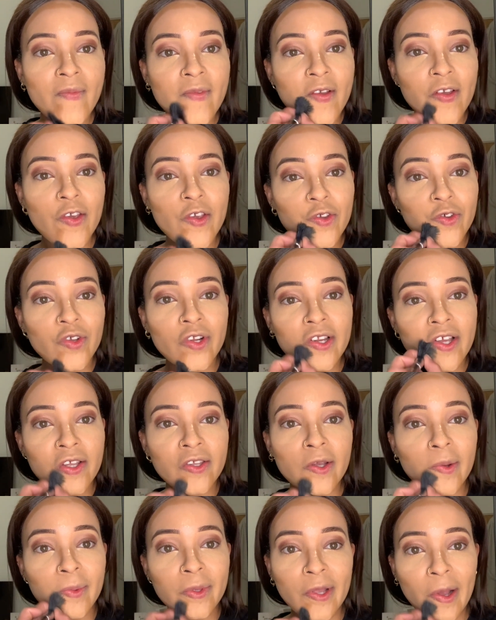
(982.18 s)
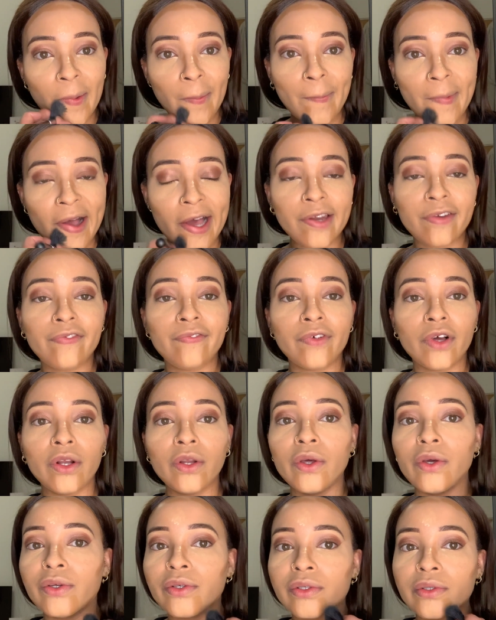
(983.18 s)
usually something bad
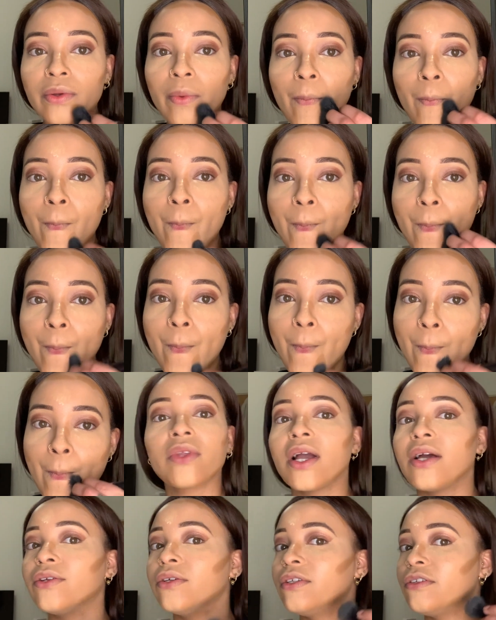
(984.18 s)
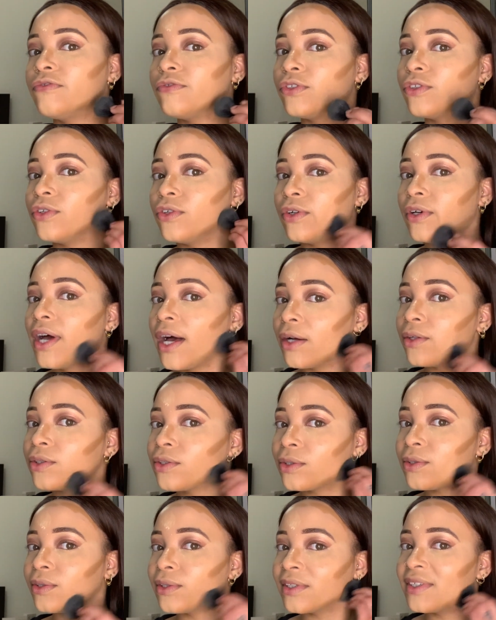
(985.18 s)
follows. I don't even know how
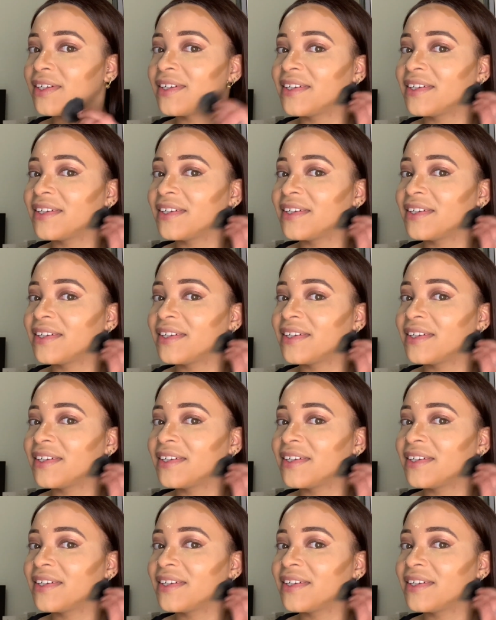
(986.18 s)
to